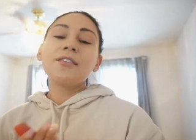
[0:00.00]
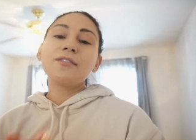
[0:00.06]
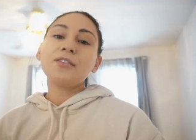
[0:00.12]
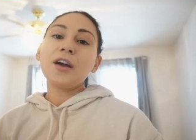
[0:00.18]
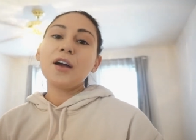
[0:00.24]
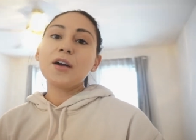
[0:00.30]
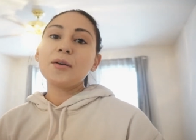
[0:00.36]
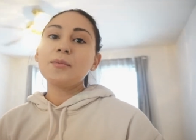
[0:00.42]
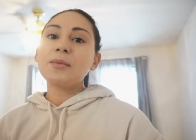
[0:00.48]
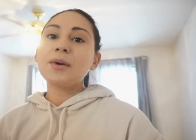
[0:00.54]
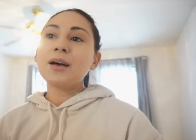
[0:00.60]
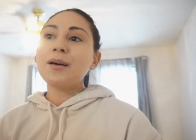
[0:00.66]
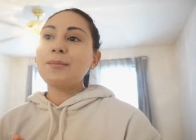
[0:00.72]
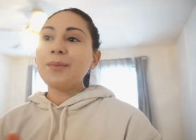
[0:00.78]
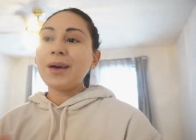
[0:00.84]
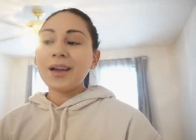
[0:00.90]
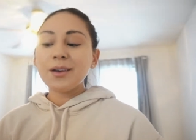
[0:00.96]
from
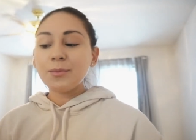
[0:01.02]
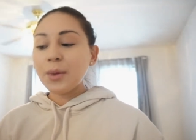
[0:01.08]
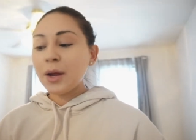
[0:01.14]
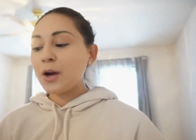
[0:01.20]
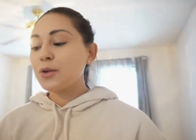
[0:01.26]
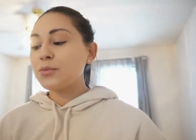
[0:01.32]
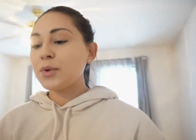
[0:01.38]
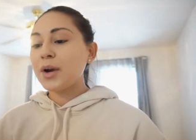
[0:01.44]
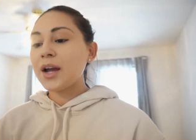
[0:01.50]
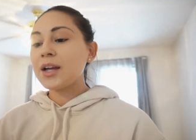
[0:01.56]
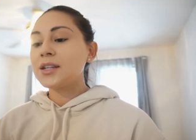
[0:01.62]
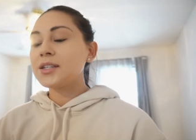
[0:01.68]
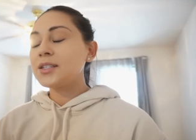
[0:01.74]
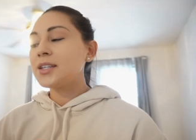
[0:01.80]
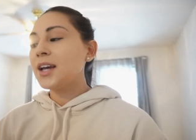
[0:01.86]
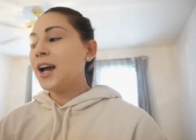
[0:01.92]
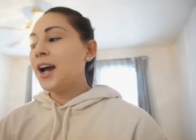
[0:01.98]
my apparel
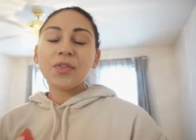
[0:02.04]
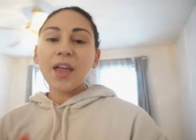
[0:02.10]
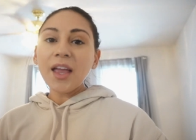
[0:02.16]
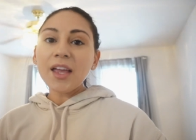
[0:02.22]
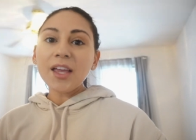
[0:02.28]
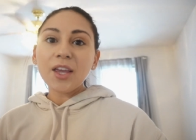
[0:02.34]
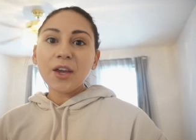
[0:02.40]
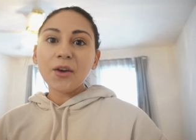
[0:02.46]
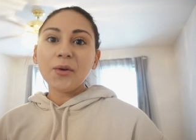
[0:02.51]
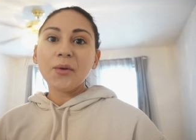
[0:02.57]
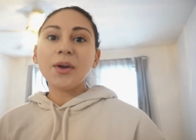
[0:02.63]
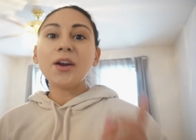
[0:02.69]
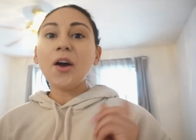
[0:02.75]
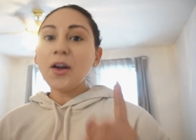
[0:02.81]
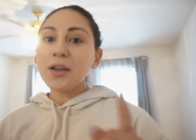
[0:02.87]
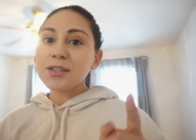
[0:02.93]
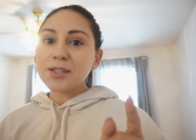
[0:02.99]
brand. Thank you. And
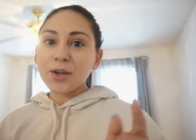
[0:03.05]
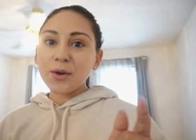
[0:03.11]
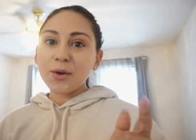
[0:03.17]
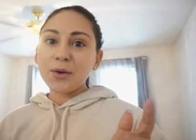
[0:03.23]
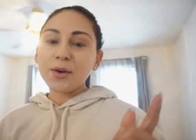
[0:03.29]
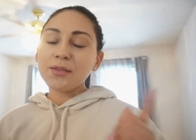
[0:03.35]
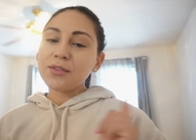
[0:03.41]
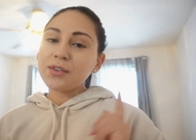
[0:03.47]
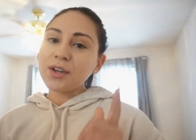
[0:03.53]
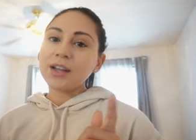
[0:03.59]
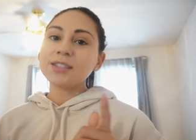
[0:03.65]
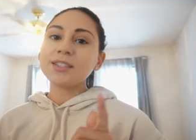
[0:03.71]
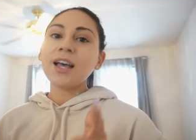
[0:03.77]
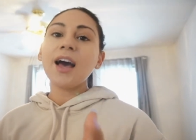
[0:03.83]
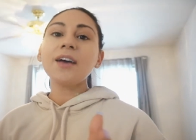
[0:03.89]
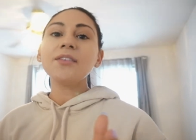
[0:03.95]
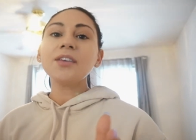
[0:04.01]
also, if you guys
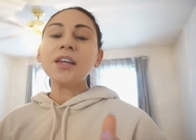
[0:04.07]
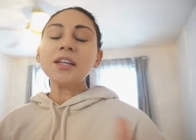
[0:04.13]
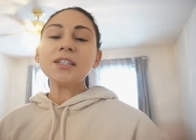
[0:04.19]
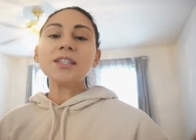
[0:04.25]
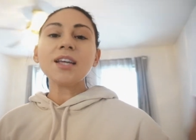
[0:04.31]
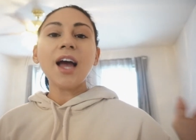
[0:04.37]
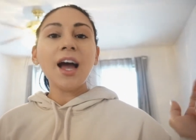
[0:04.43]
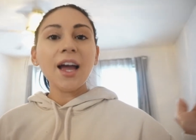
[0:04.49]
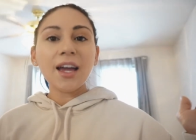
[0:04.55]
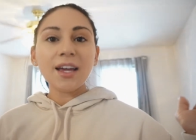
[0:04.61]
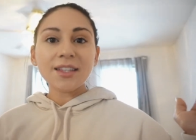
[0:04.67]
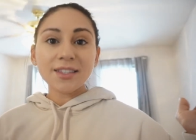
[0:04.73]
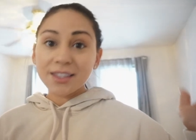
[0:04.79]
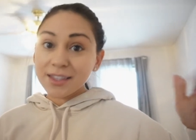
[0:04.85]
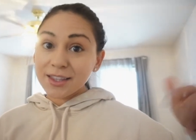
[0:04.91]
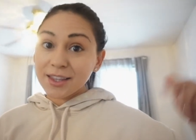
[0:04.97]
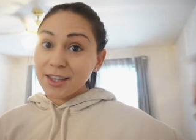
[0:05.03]
haven't,
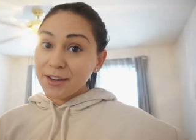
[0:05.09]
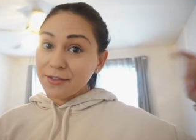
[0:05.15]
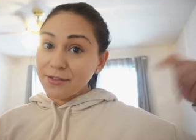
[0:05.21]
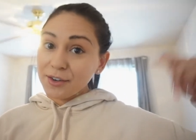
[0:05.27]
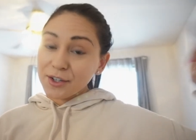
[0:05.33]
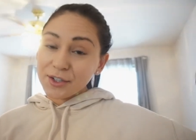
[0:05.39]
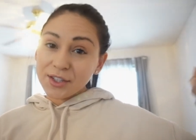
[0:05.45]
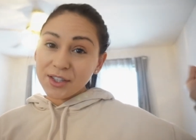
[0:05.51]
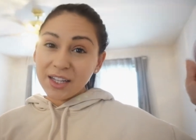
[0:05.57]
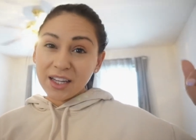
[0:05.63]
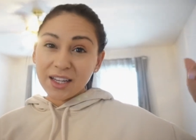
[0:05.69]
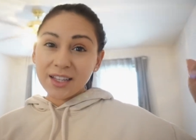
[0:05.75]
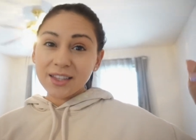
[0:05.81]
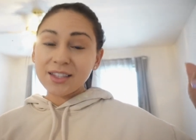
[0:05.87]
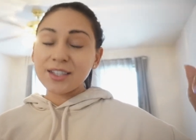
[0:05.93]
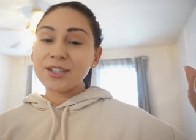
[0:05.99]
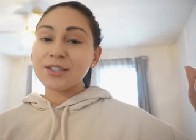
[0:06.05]
it's the first link
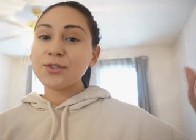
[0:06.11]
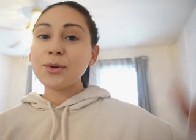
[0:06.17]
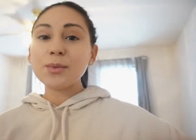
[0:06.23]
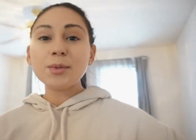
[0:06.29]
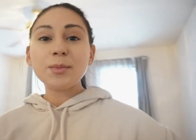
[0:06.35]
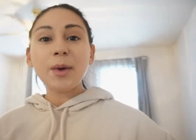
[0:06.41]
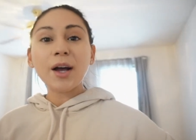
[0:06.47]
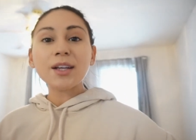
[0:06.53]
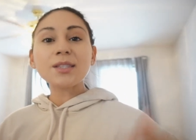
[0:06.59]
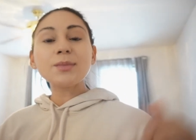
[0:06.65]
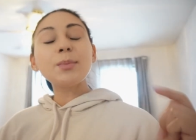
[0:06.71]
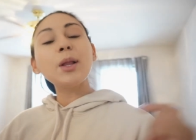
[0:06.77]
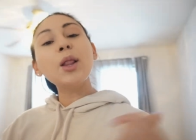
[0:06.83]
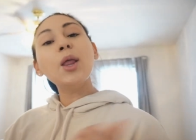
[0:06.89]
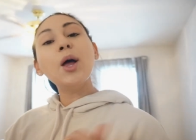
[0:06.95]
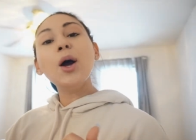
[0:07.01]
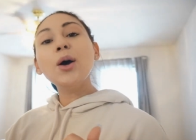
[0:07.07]
in the description box
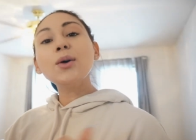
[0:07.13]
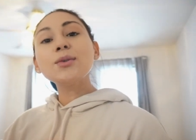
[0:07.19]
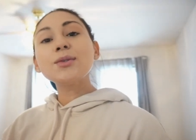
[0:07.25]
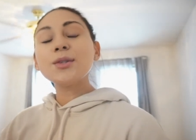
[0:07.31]
below